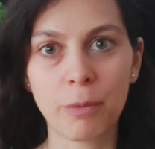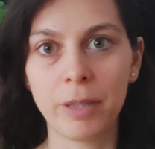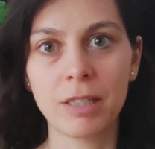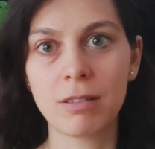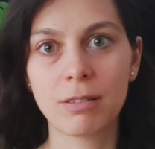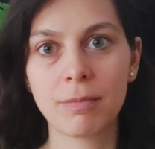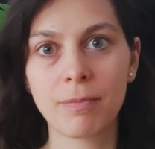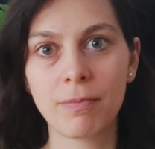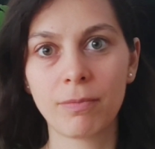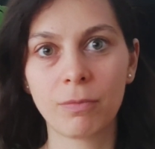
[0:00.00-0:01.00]
from this?
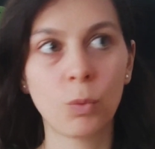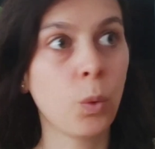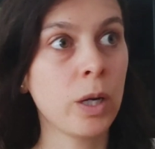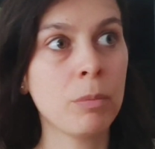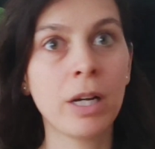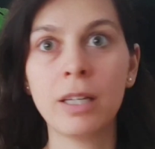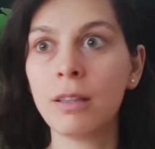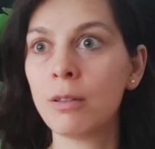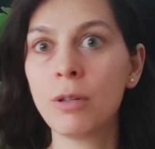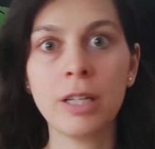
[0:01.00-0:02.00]
Or am I
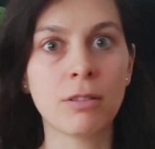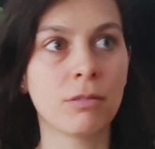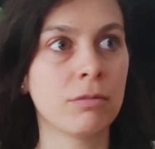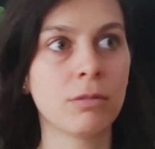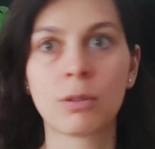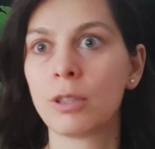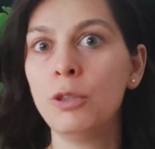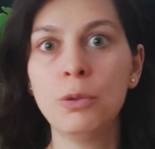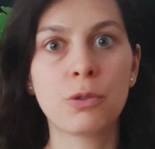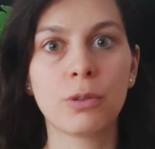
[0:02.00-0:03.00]
in the gray zone or
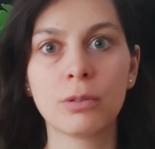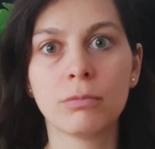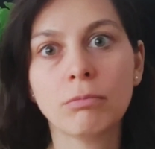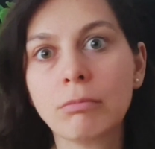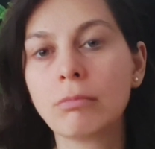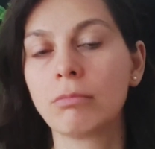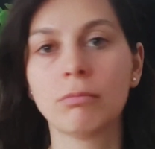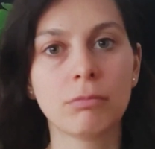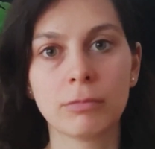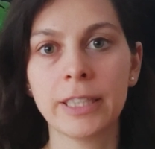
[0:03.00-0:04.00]
neutral?
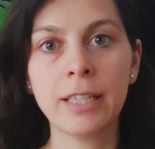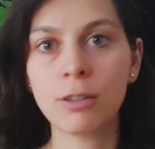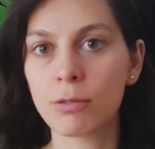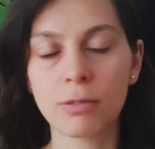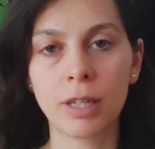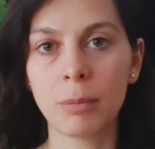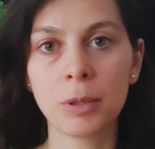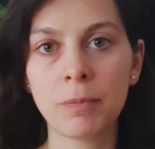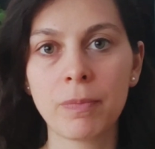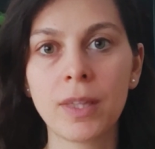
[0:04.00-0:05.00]
That can also
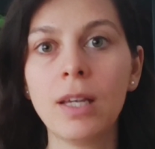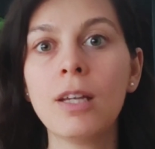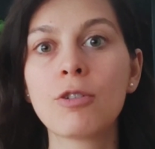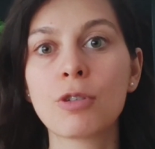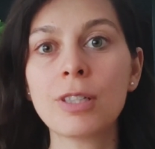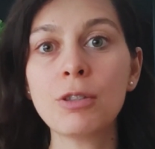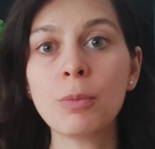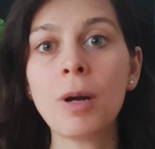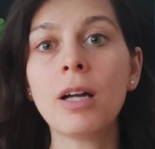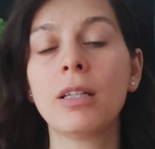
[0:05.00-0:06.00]
happen. Trust
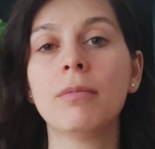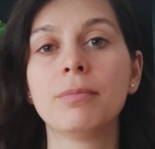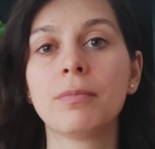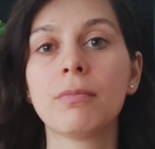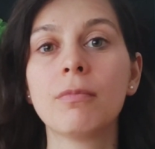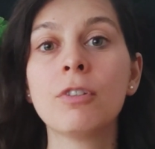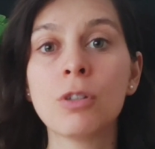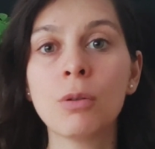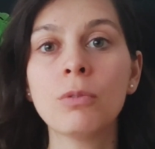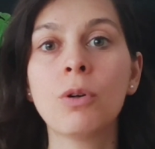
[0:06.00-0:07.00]
your body.
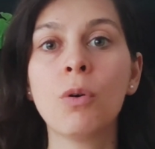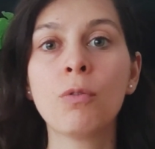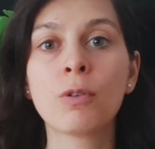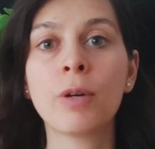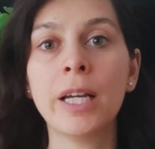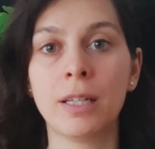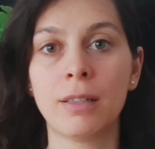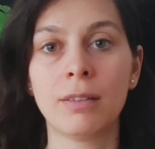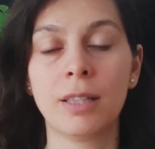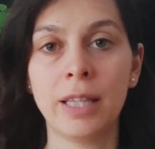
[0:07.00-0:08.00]
Don't override
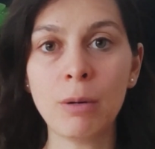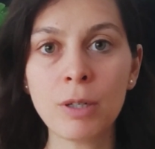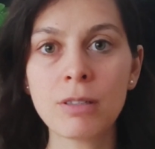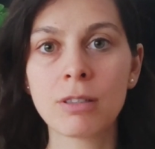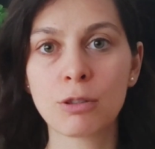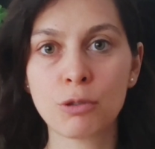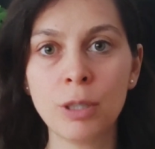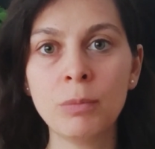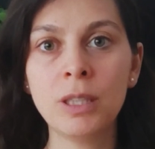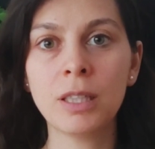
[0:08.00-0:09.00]
it. And that one is
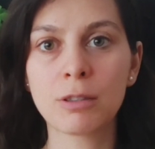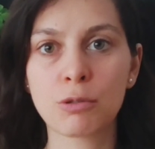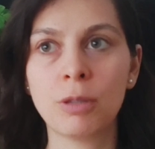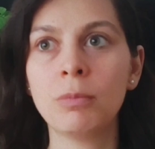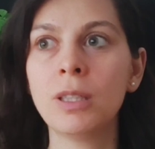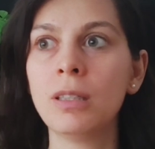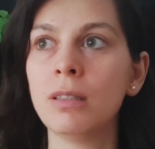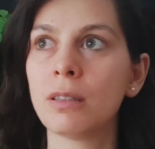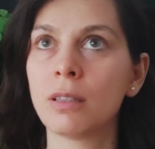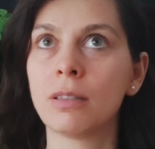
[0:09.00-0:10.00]
extremely,
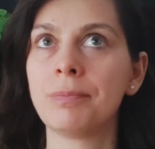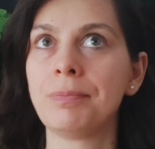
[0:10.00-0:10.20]
extremely